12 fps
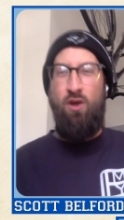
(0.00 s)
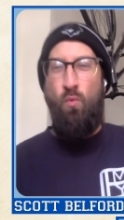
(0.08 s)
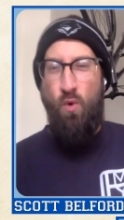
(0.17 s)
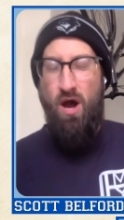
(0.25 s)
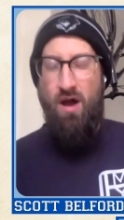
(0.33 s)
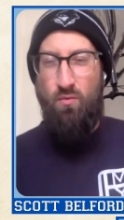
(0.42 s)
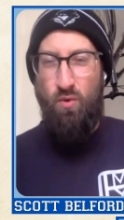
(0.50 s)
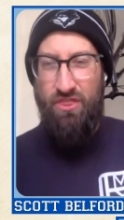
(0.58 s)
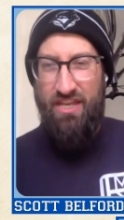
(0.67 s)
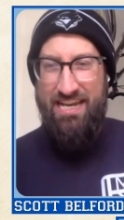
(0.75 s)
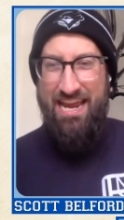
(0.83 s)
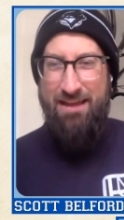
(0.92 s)
What
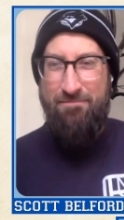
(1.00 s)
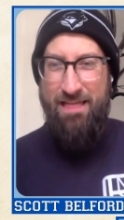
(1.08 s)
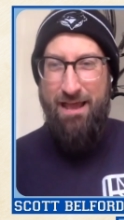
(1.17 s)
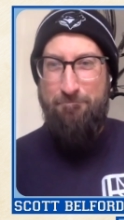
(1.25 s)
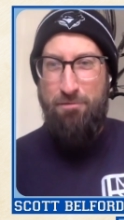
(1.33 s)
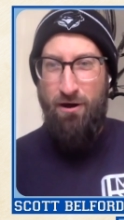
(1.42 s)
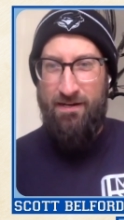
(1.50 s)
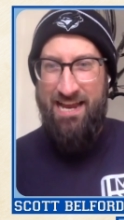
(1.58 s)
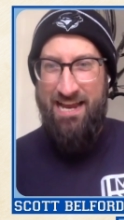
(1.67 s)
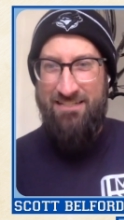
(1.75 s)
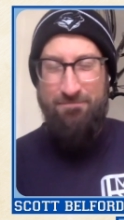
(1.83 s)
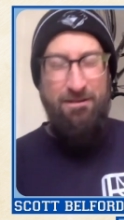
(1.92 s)
would the name of that
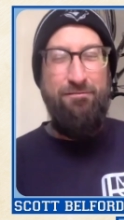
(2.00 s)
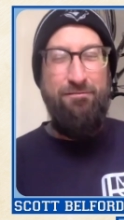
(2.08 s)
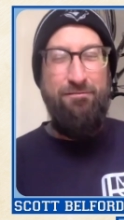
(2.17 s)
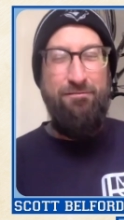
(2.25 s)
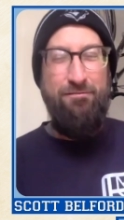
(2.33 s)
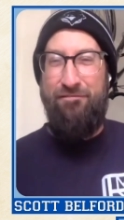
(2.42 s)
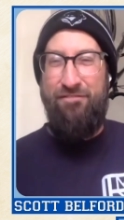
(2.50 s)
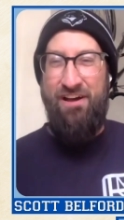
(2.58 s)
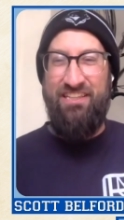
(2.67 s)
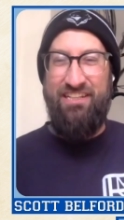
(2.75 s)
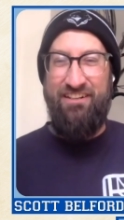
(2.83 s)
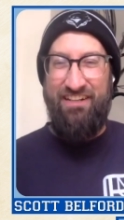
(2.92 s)
podcast be? It was a really
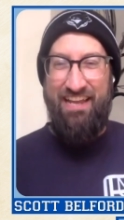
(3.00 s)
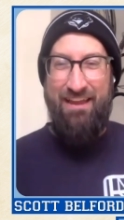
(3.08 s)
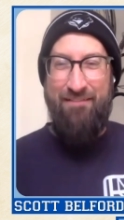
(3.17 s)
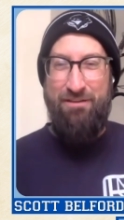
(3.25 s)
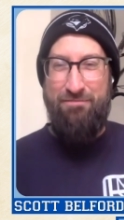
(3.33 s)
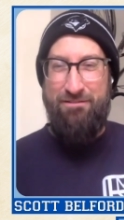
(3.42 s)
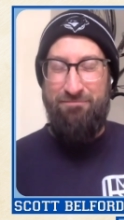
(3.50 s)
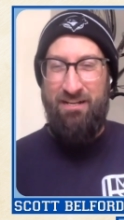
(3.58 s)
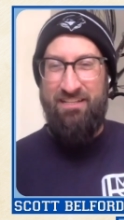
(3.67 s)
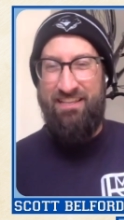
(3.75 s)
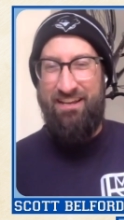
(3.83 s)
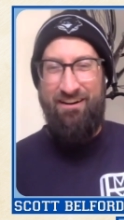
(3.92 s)
fun little game that we
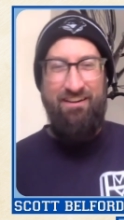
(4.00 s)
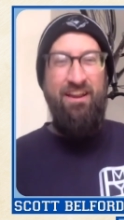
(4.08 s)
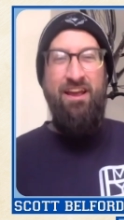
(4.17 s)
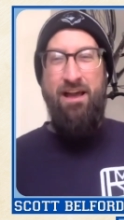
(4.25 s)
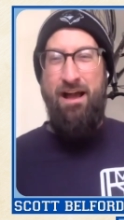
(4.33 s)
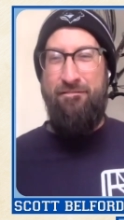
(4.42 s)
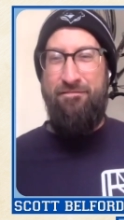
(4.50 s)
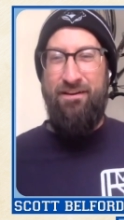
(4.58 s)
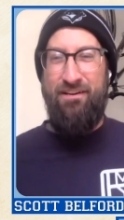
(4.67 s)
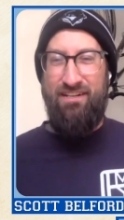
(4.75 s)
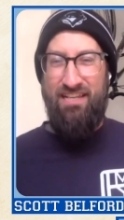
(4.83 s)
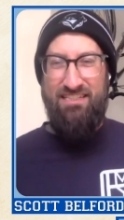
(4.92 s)
played there. And I
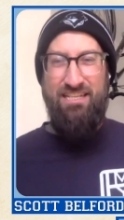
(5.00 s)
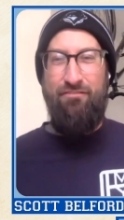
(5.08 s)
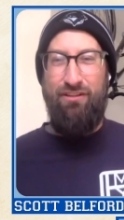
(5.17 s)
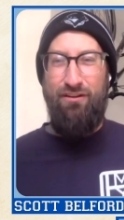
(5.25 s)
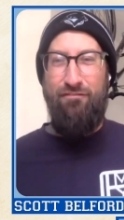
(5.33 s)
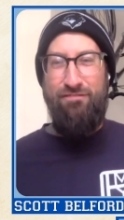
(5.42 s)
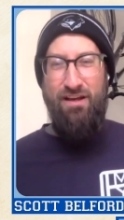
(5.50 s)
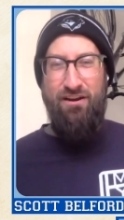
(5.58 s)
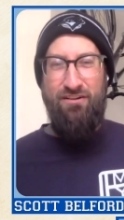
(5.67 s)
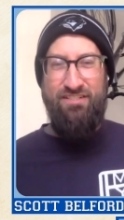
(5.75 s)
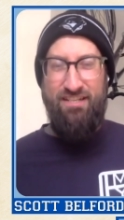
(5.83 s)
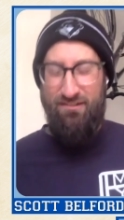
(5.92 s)
figured let's have a little fun
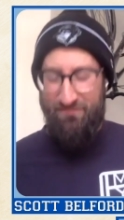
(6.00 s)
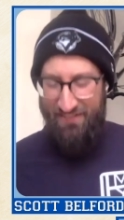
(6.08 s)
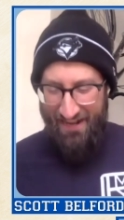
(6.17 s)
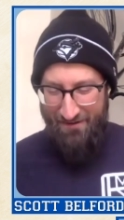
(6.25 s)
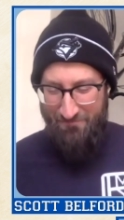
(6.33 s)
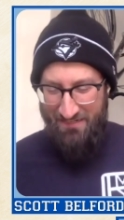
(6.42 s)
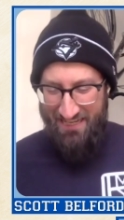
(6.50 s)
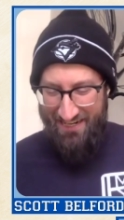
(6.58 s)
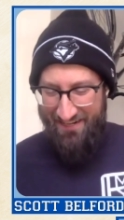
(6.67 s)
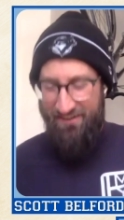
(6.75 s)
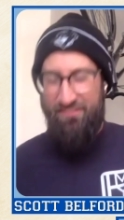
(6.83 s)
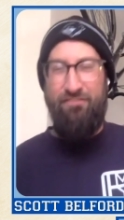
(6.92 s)
ourselves, Adam, and
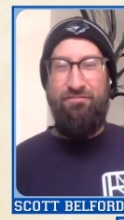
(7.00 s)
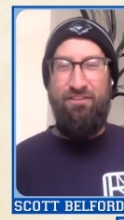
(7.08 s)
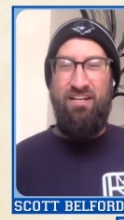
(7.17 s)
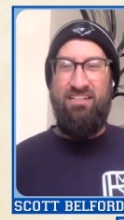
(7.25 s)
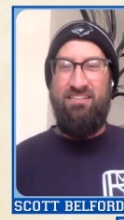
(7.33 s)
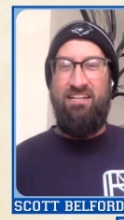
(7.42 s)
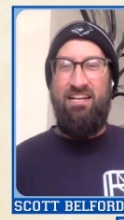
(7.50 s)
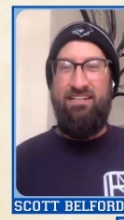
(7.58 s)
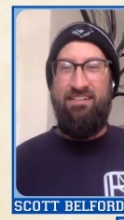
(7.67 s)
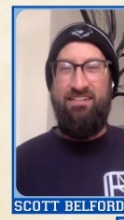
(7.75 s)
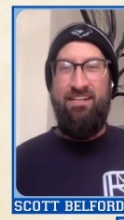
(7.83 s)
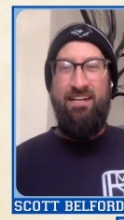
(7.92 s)
get in on the fun.
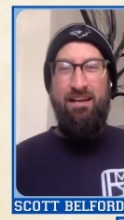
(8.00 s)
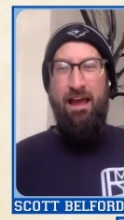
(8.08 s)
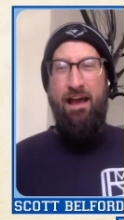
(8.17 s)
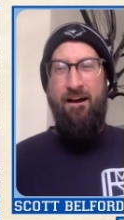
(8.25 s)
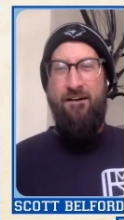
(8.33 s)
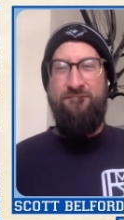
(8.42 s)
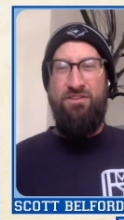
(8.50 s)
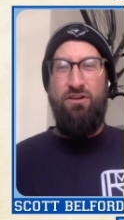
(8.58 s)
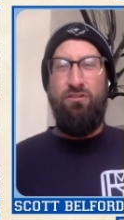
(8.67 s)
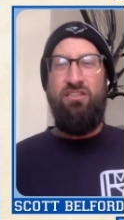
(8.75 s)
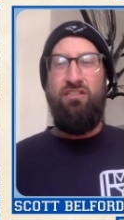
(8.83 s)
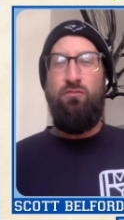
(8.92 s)
And for
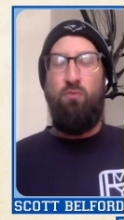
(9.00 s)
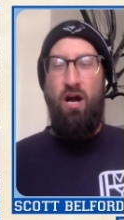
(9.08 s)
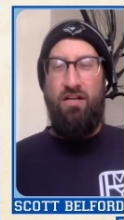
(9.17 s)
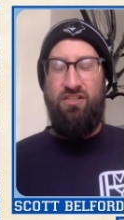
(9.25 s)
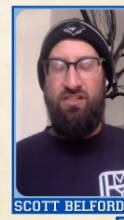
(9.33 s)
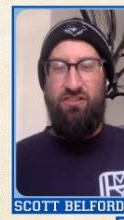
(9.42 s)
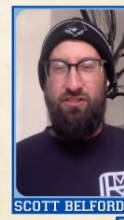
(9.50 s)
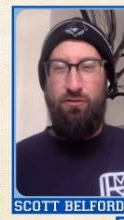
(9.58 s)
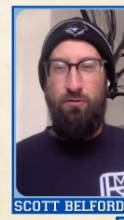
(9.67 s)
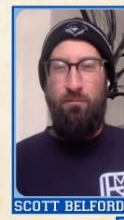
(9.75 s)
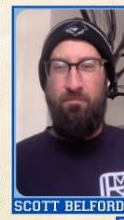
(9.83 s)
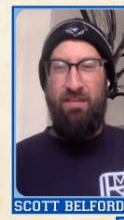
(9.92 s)
those of you watching
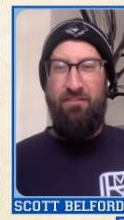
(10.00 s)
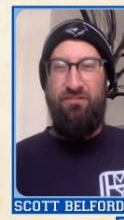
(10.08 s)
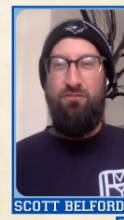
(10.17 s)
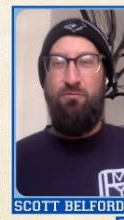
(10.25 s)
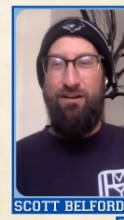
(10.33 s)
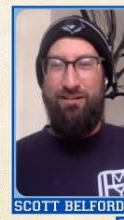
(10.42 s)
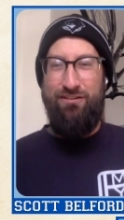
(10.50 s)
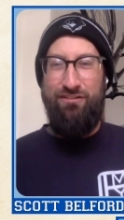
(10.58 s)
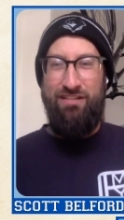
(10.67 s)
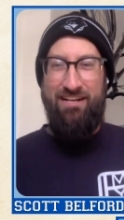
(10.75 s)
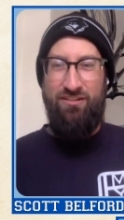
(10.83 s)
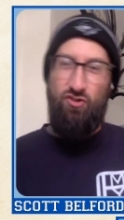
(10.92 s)
too, if you want to do
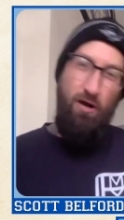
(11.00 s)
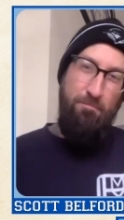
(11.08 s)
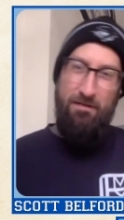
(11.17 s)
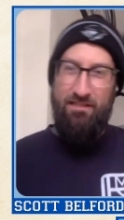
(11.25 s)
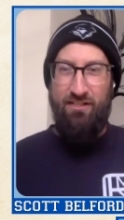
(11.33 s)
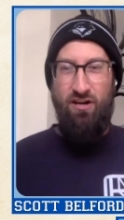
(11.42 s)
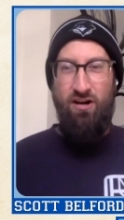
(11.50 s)
that and drop it in the